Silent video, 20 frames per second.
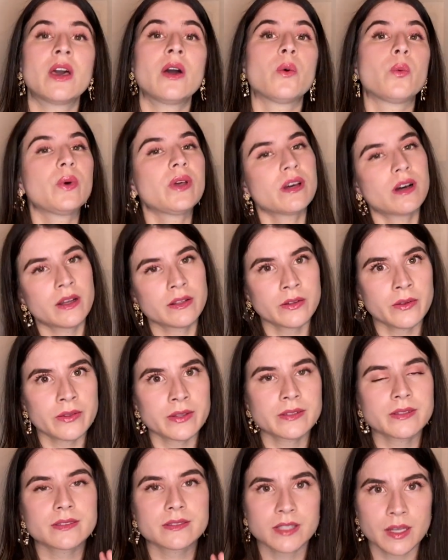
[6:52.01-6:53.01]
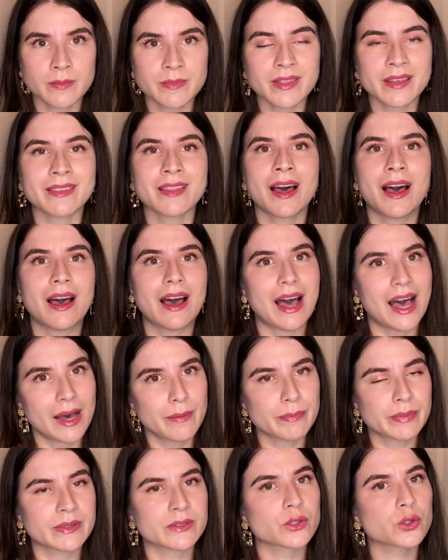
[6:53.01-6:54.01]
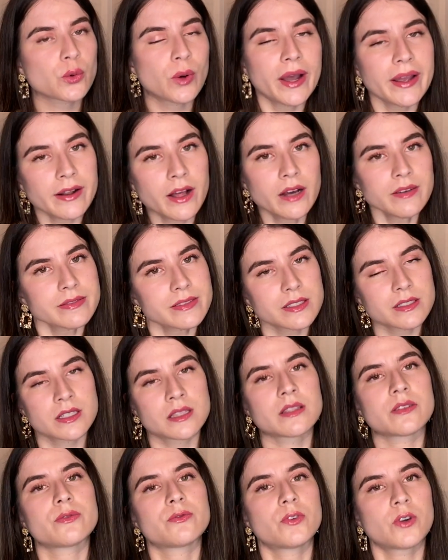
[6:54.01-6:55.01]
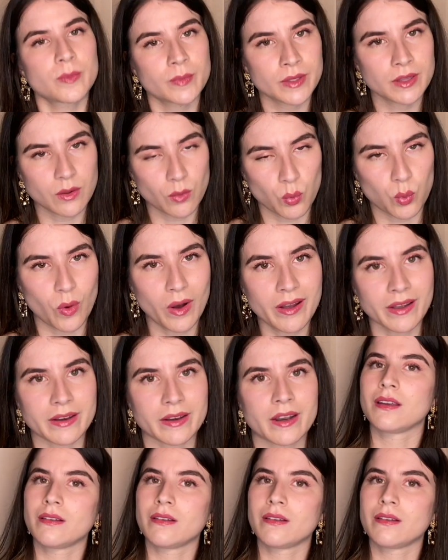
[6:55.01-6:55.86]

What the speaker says: We all know this is something that happens quite often in the Formula One.